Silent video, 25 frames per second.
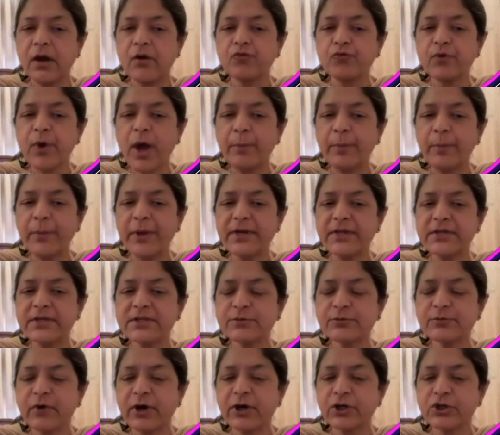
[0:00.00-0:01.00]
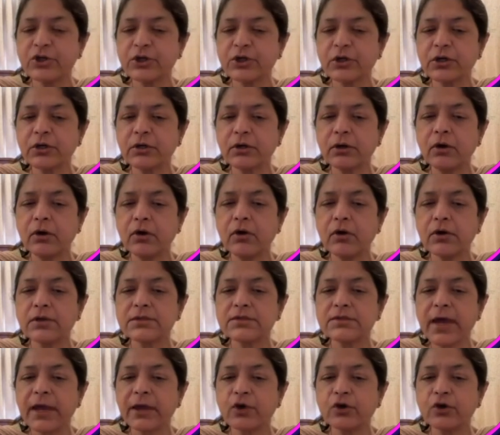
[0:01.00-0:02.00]
family dysfunction or
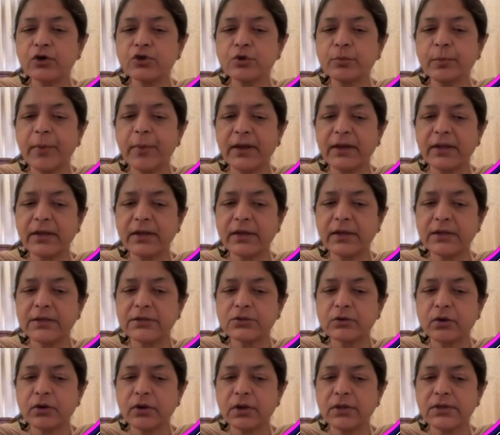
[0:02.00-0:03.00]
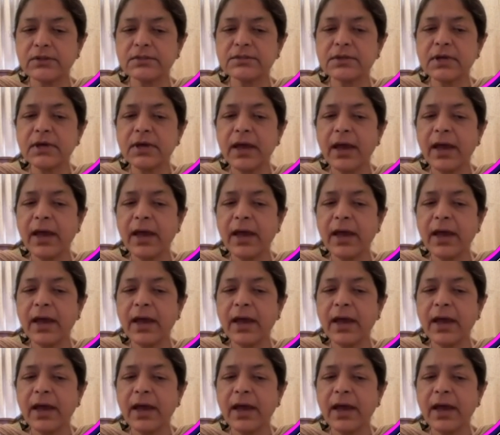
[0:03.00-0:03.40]
psychosomatic disorders,